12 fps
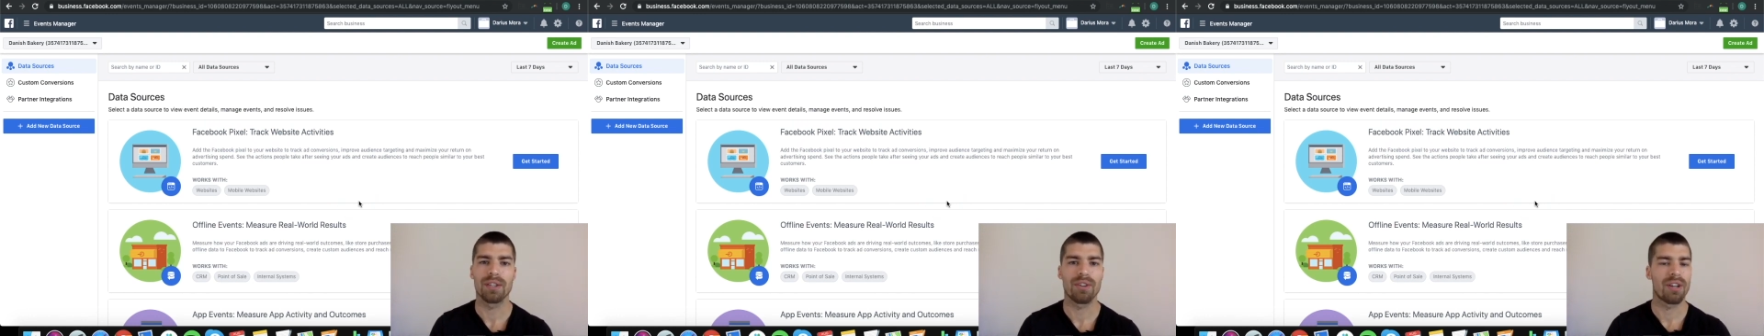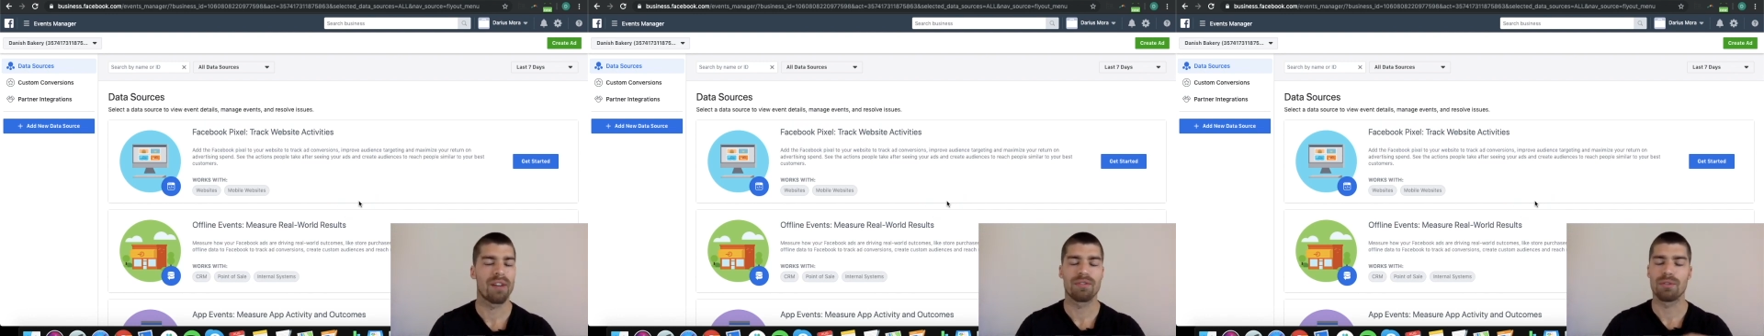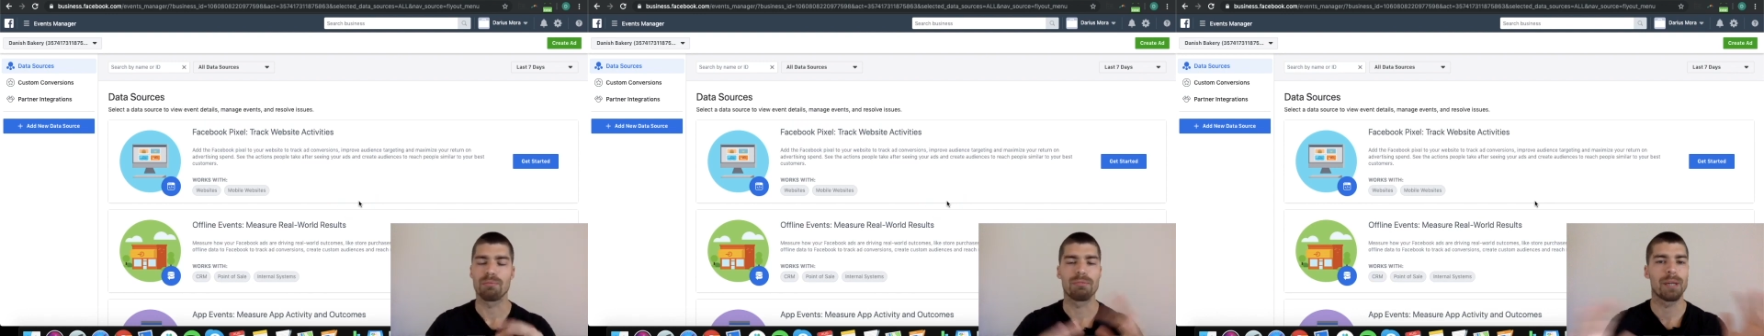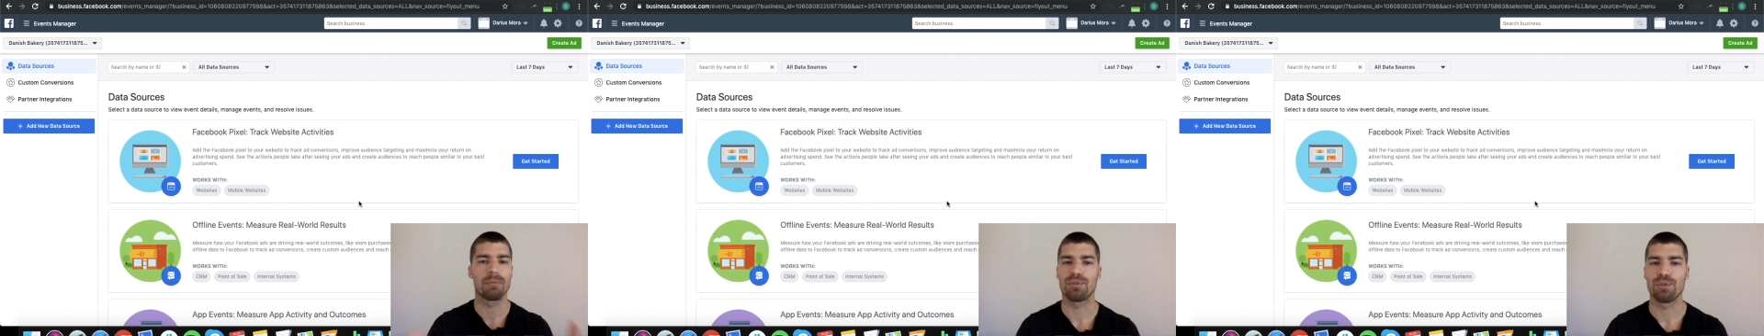You don't have to
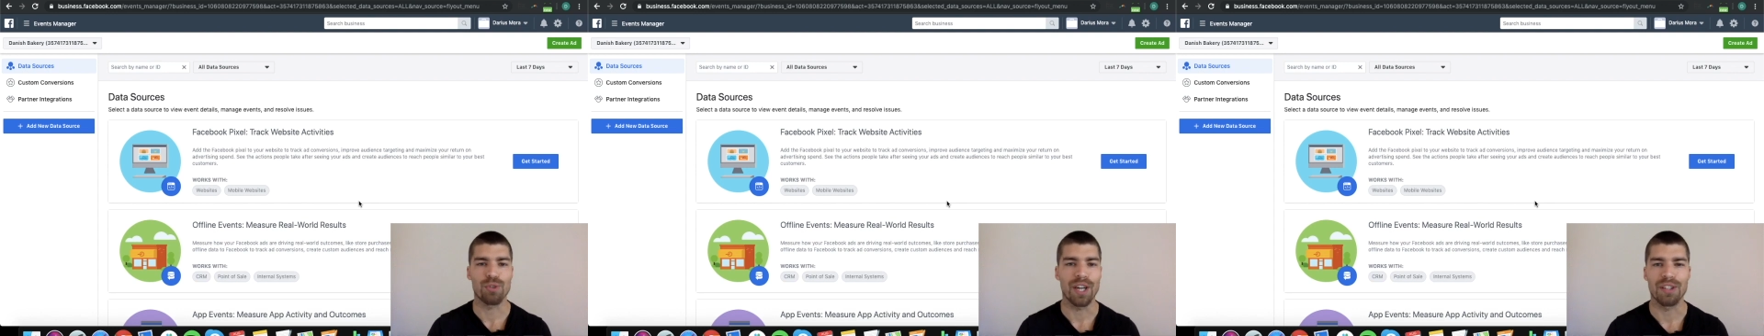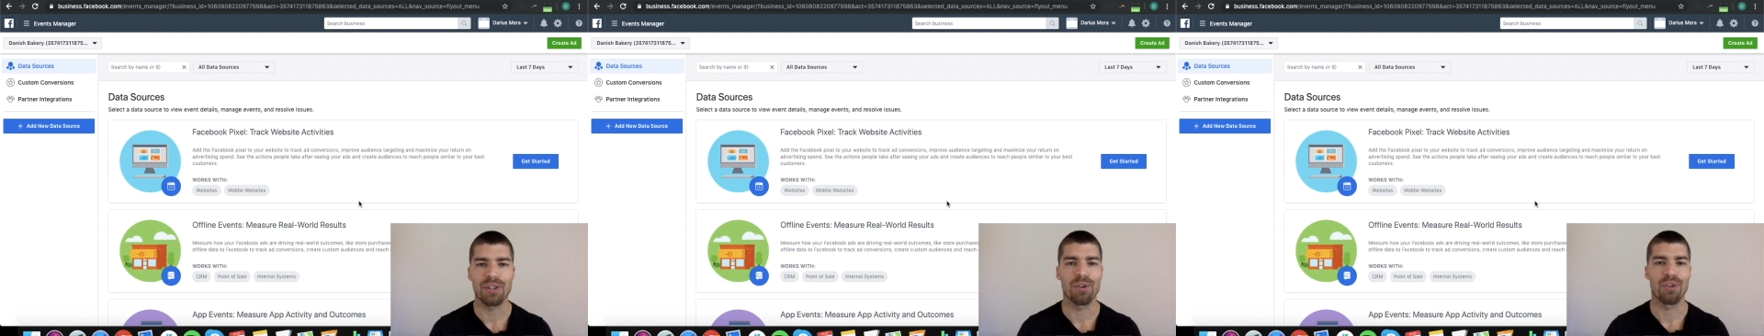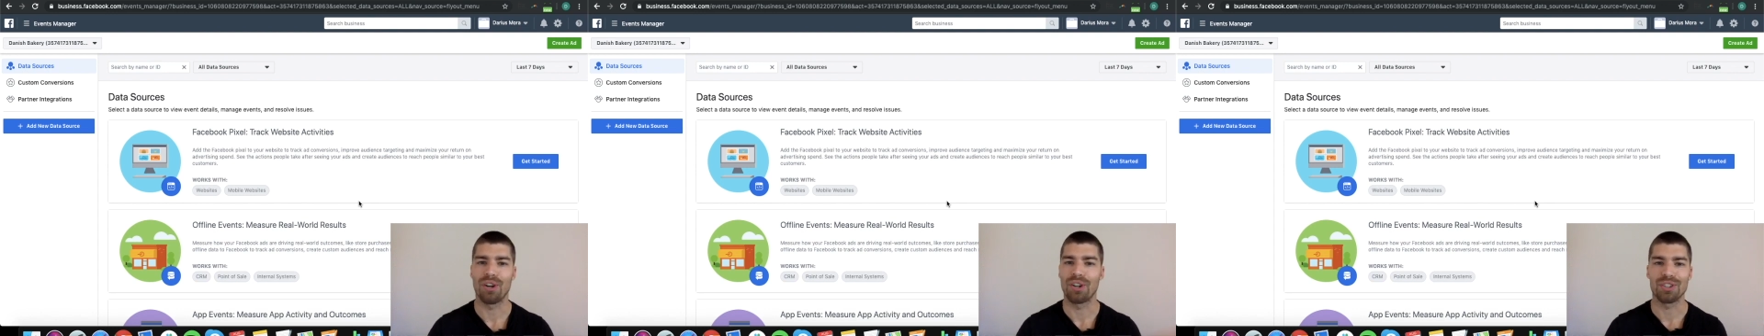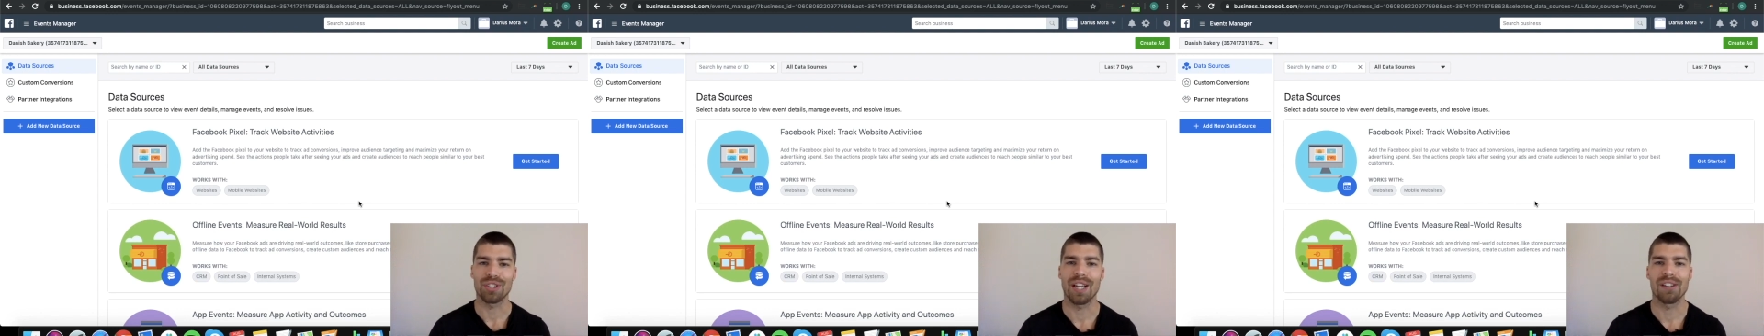be able to write code or
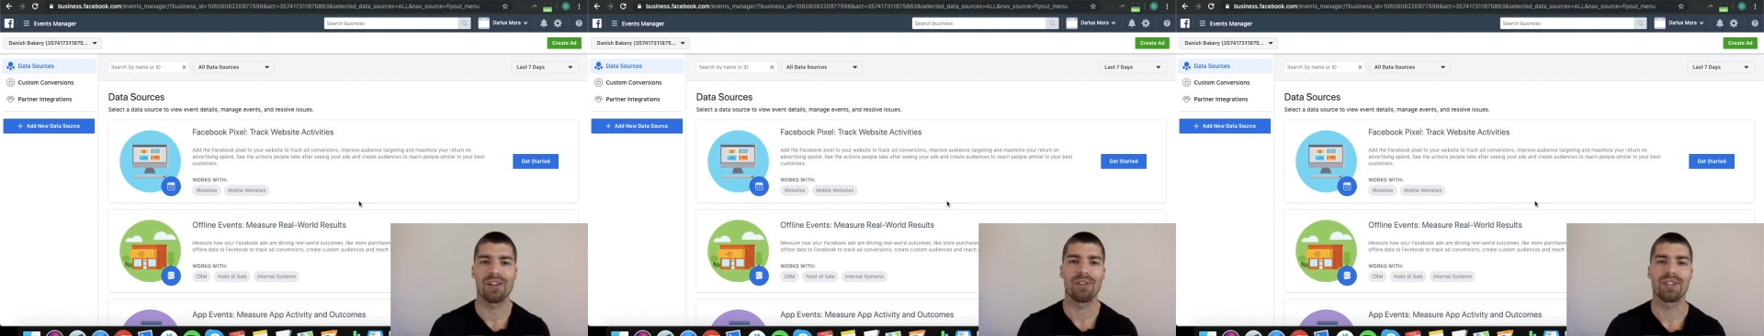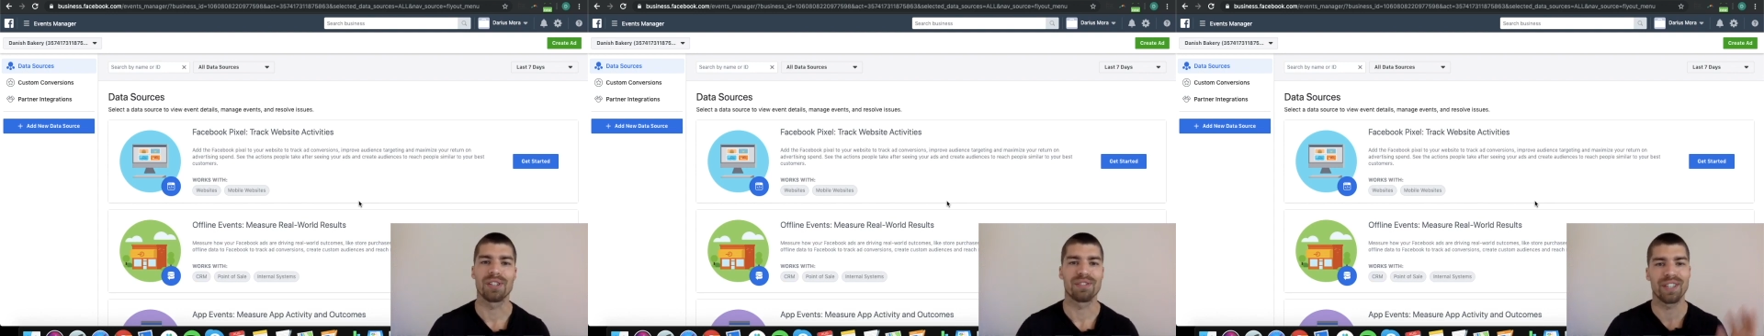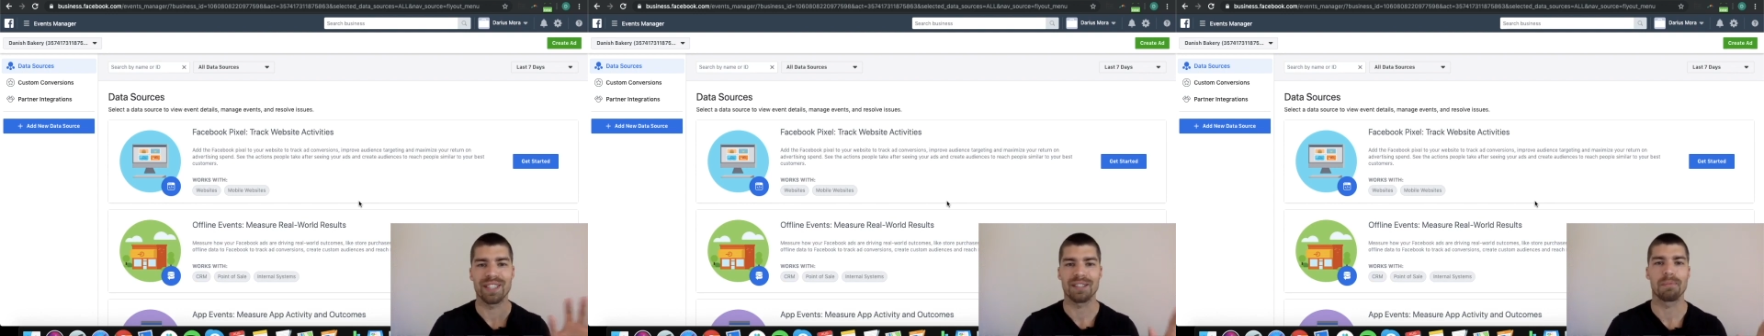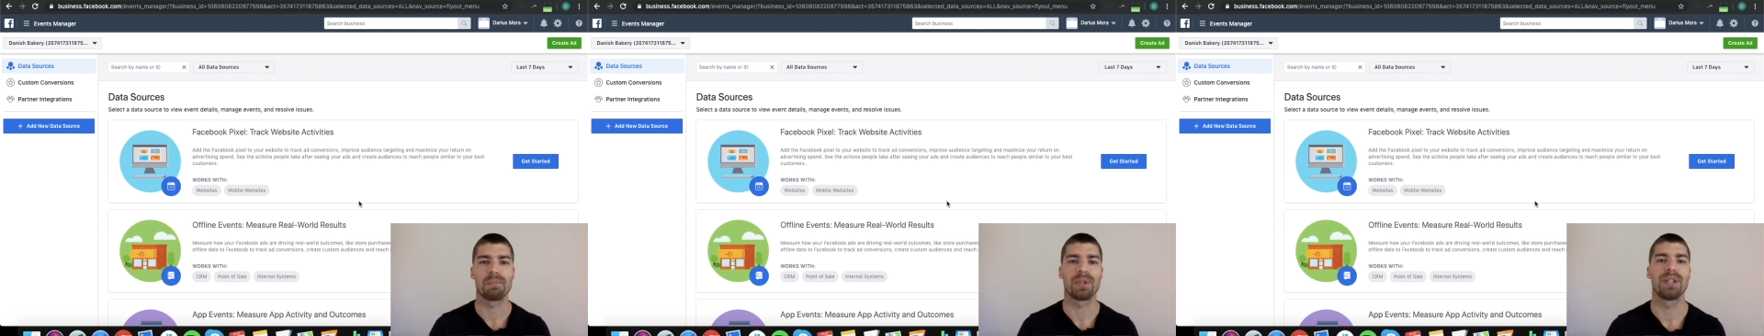understand code. It's very
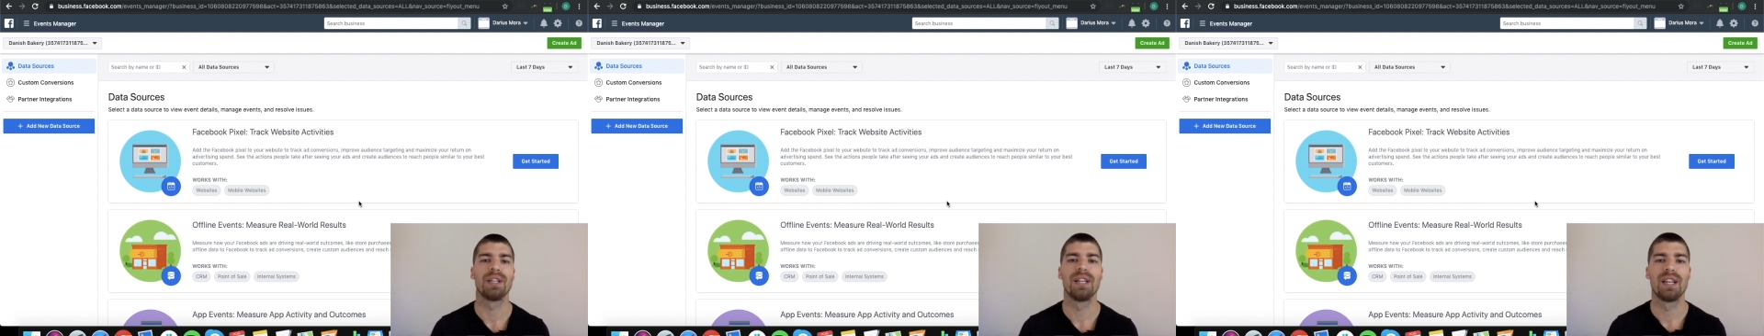simple.